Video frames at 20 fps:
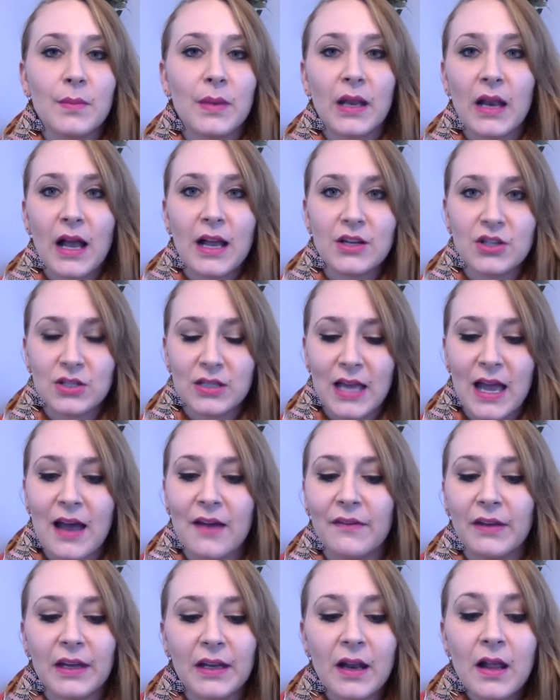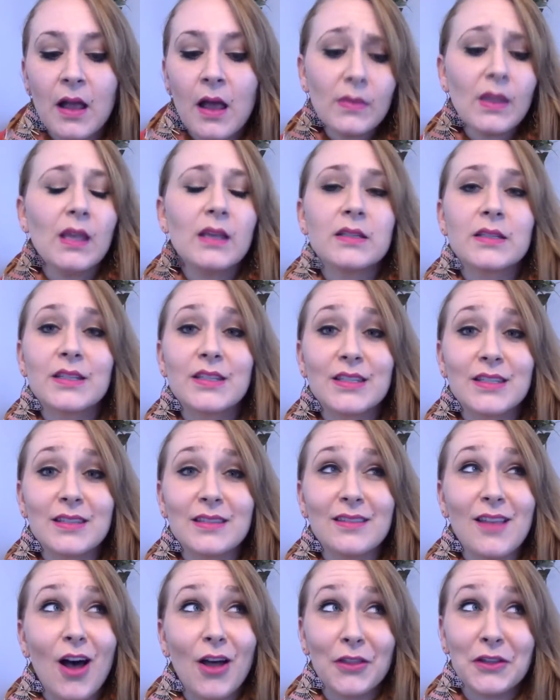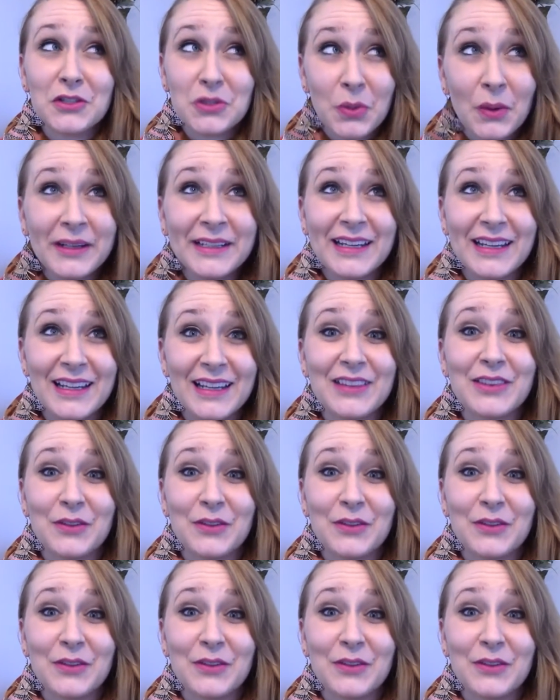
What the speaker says: but I just haven't. On the 20th